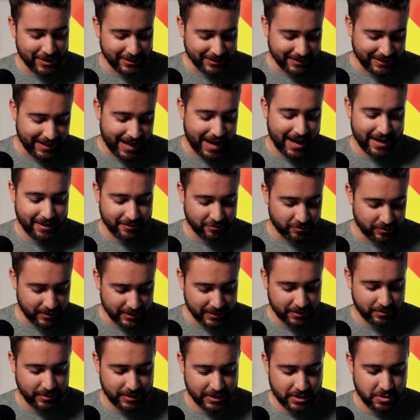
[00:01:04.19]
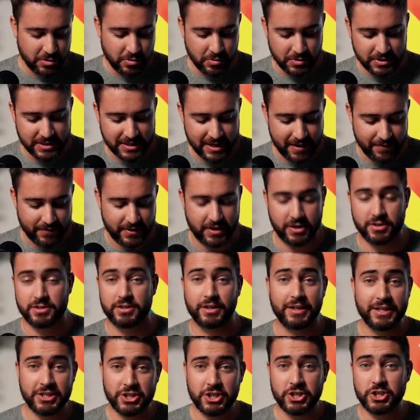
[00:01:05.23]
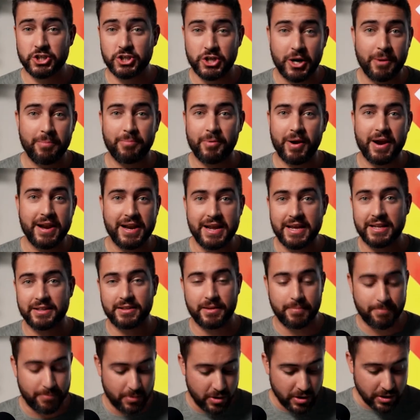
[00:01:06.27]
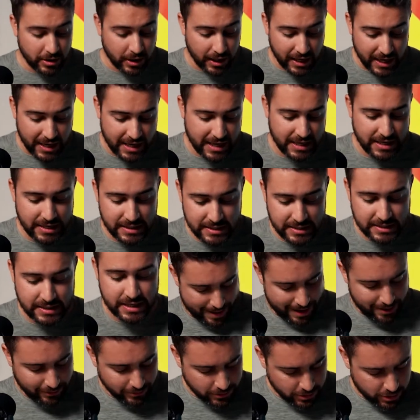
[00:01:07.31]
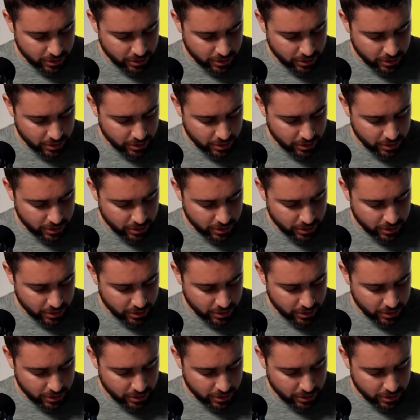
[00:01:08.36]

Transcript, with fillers: a lot of really, really cool stuff in here. So let's just jump right in. The book is about